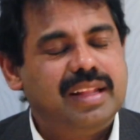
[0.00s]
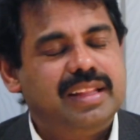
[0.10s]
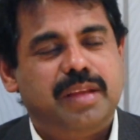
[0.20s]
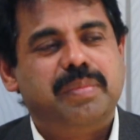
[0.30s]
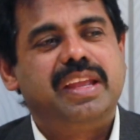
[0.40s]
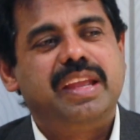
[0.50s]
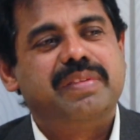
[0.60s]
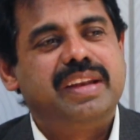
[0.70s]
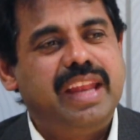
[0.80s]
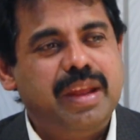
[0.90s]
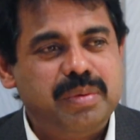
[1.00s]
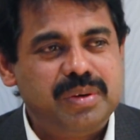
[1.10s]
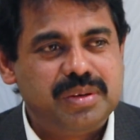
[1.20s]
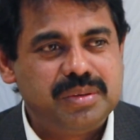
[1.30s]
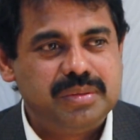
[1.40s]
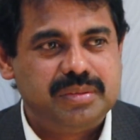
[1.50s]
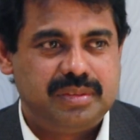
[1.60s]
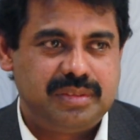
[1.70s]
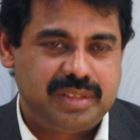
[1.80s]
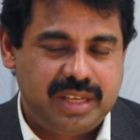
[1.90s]
They may even be able to
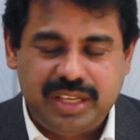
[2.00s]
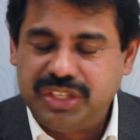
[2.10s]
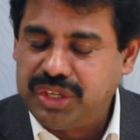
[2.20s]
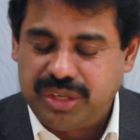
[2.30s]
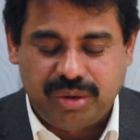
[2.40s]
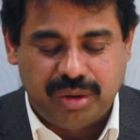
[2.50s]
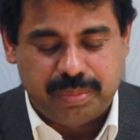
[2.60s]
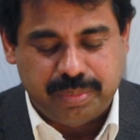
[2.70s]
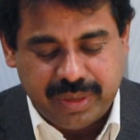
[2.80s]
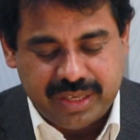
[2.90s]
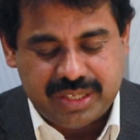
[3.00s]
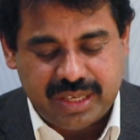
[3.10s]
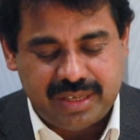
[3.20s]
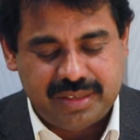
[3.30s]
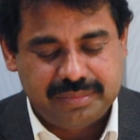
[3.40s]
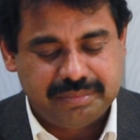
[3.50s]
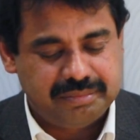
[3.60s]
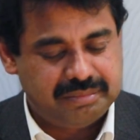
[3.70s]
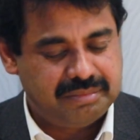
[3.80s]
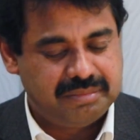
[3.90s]
teach it or preach it,
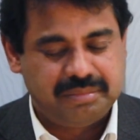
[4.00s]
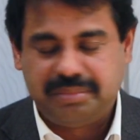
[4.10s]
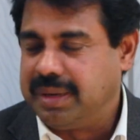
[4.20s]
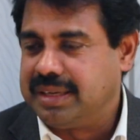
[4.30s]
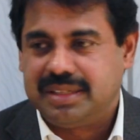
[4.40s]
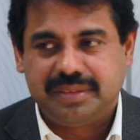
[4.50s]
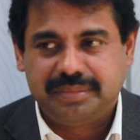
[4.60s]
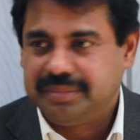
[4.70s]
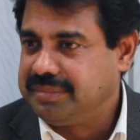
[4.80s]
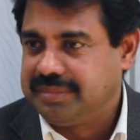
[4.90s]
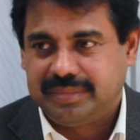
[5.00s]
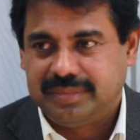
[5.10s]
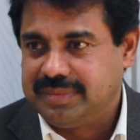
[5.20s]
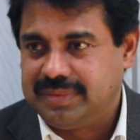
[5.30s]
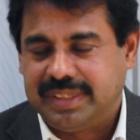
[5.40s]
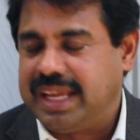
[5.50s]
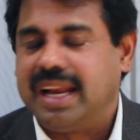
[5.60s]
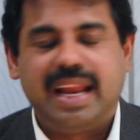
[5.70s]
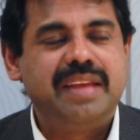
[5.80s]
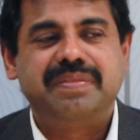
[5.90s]
but
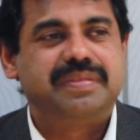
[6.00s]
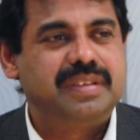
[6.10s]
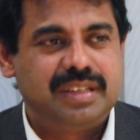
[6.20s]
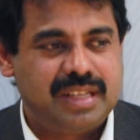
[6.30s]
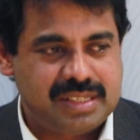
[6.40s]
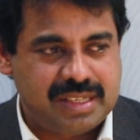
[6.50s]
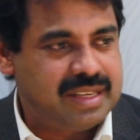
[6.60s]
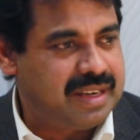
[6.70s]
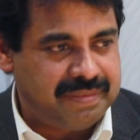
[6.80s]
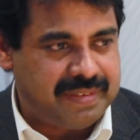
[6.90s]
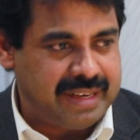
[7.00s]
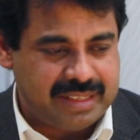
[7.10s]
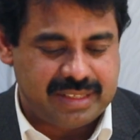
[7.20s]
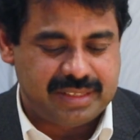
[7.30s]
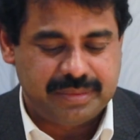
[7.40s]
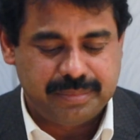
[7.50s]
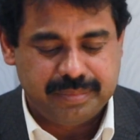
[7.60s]
their life doesn't reflect it.